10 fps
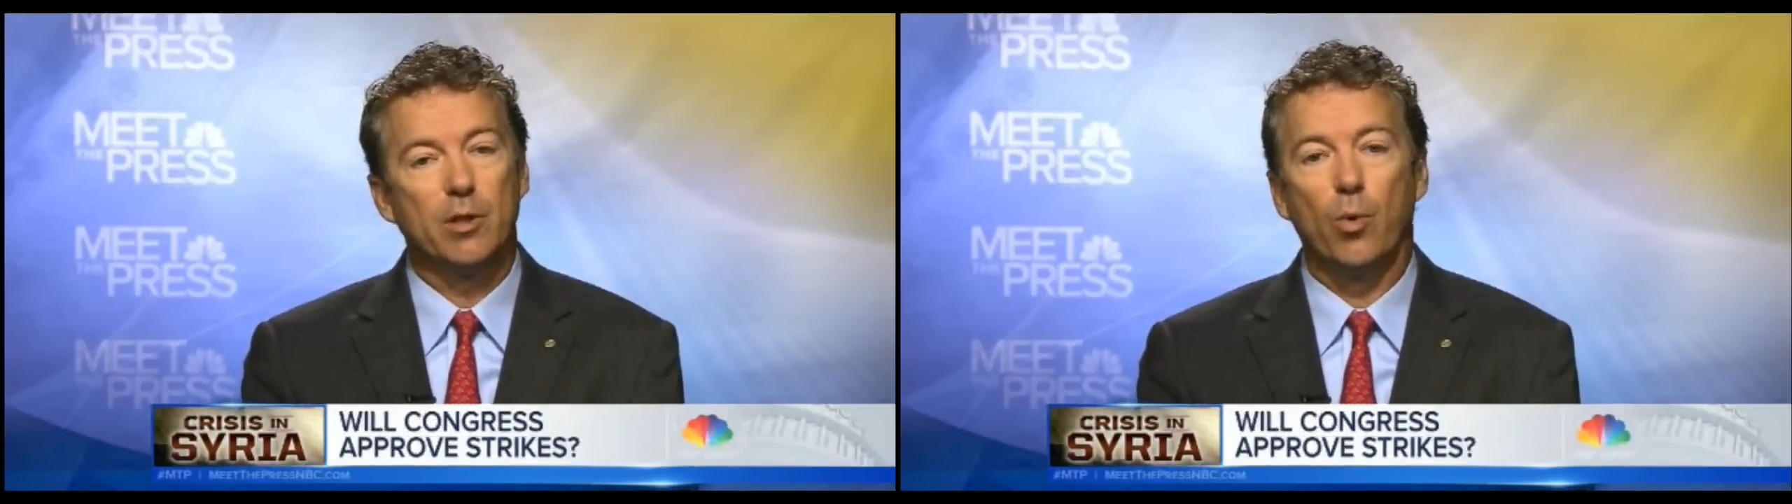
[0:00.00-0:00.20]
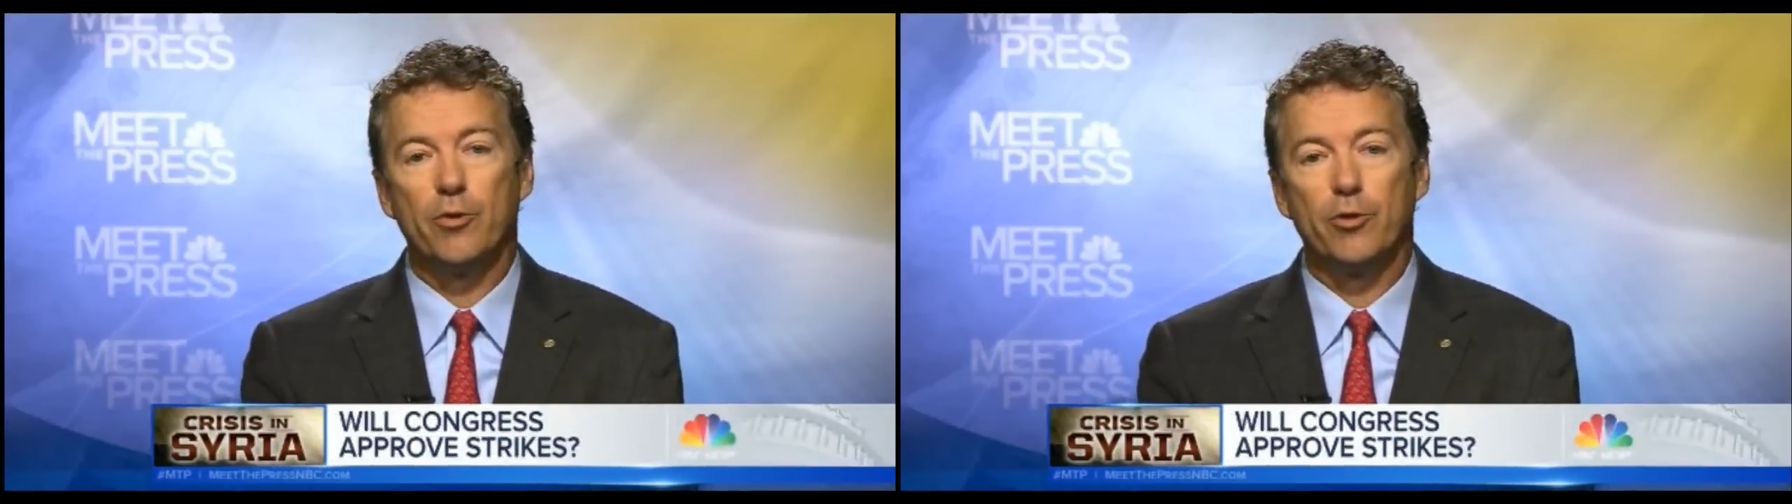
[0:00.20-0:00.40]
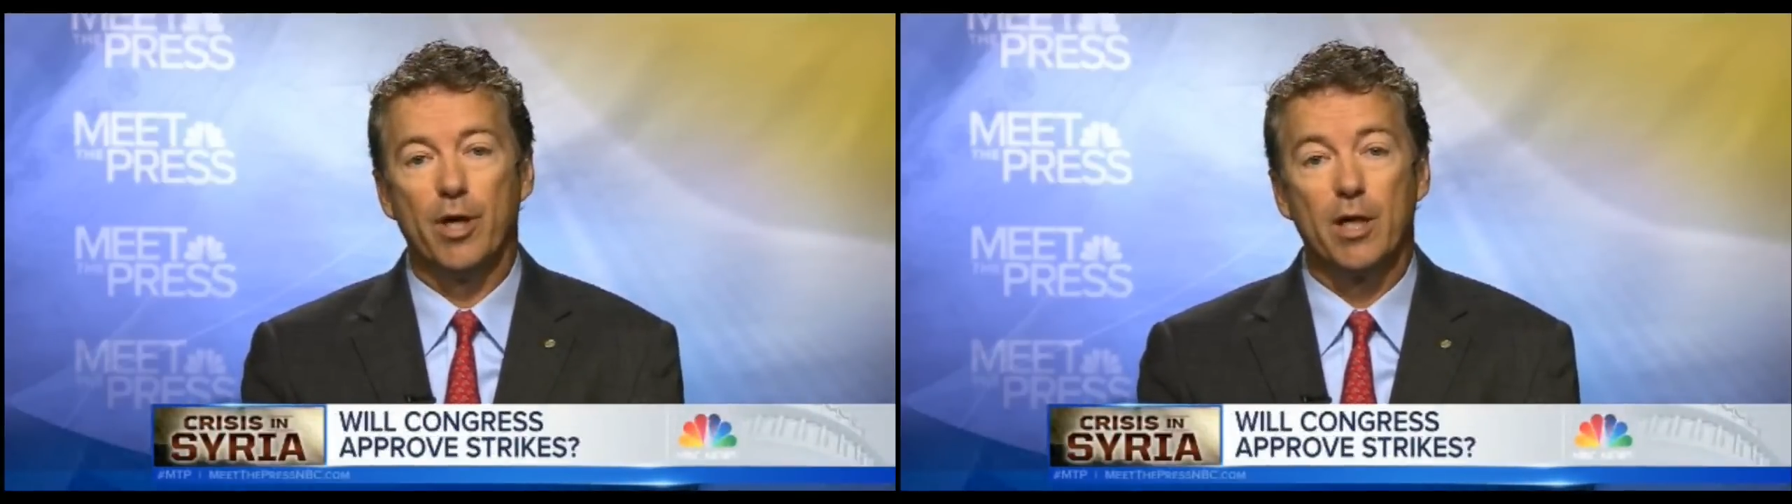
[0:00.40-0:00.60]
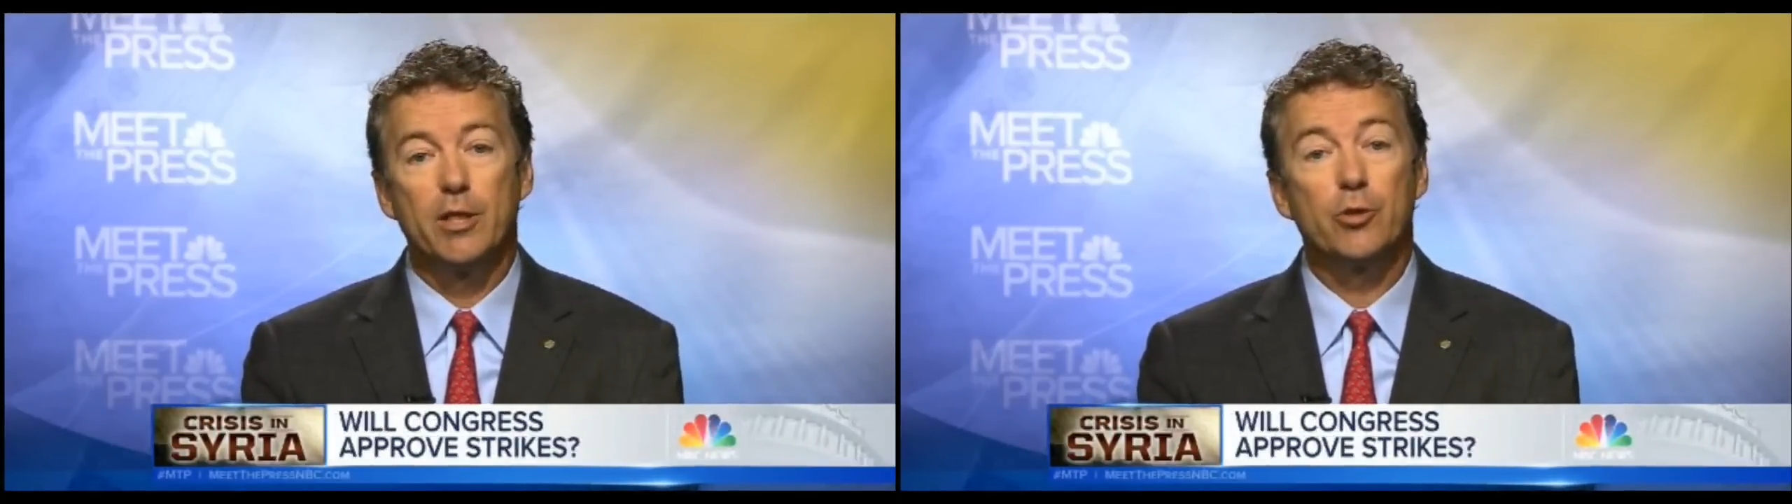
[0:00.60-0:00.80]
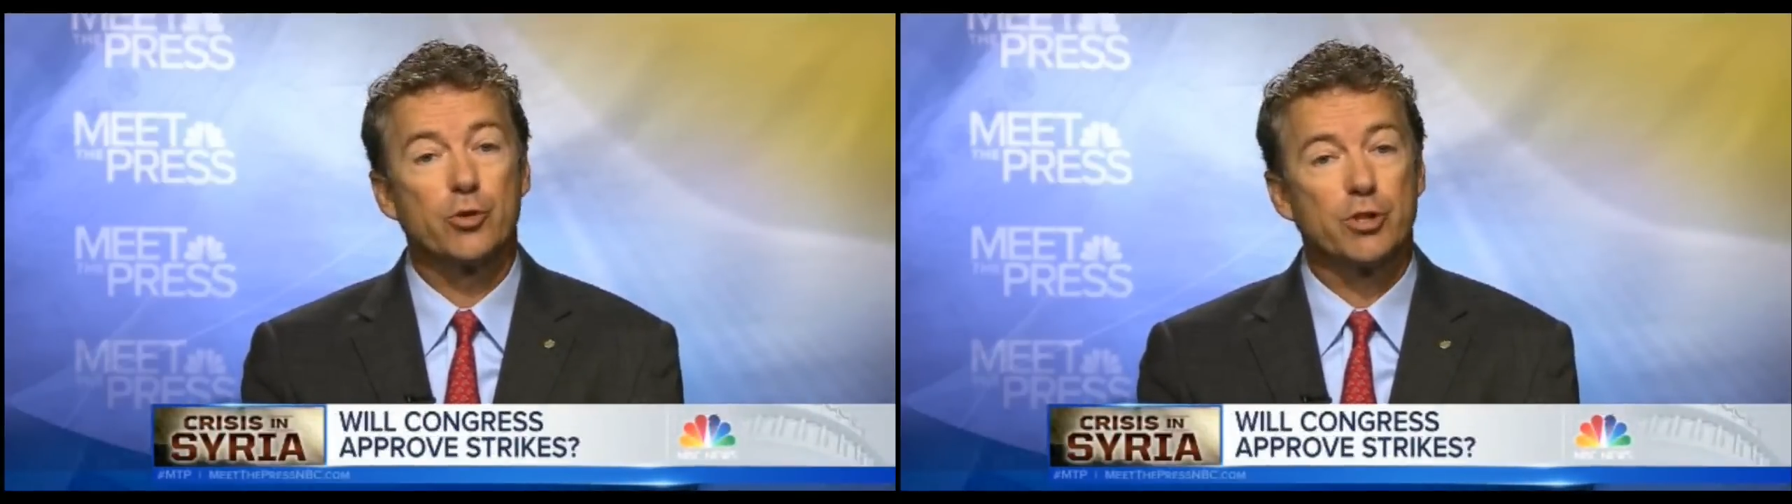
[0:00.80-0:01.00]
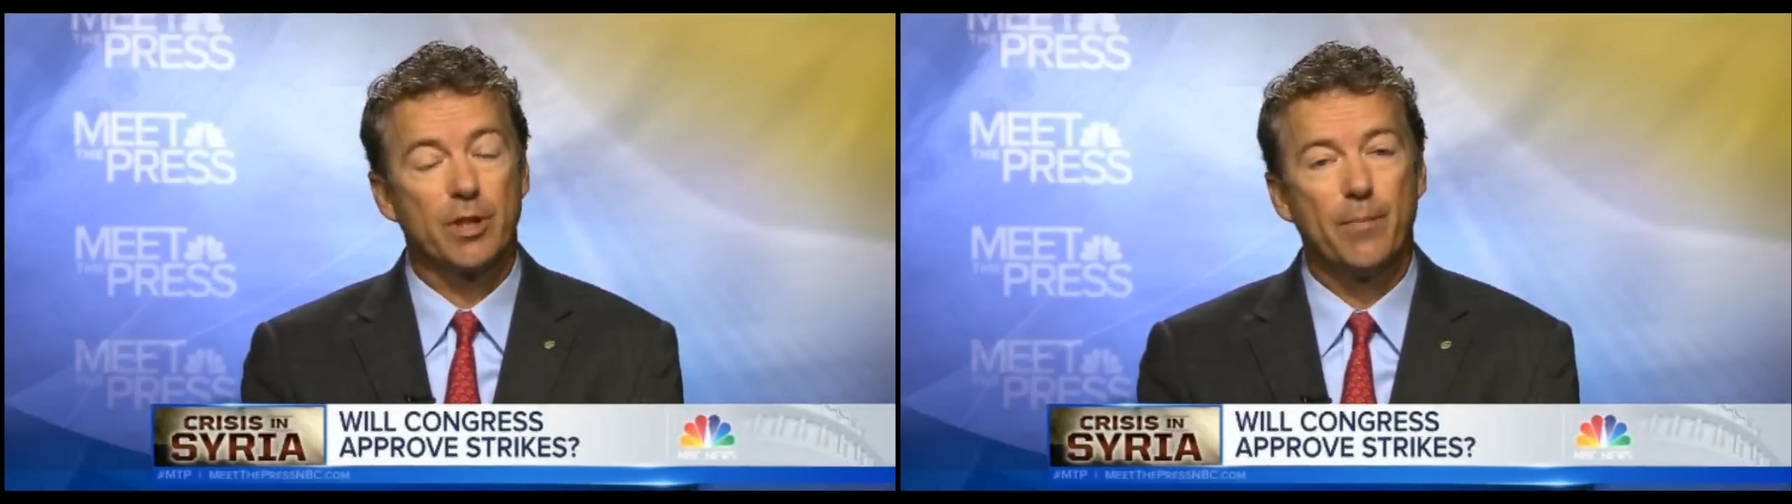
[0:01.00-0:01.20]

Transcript: whether or not he'll stick